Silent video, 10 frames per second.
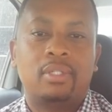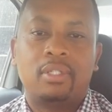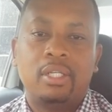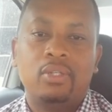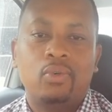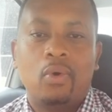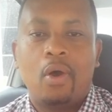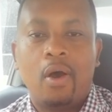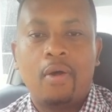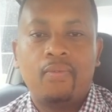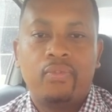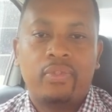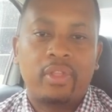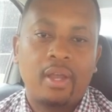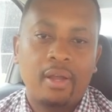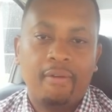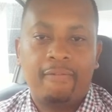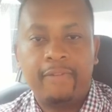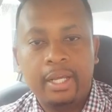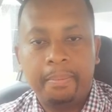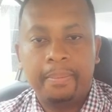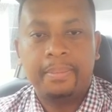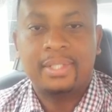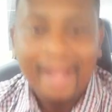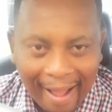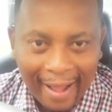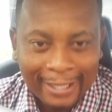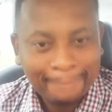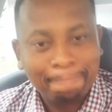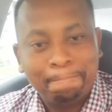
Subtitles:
See you on the flip side.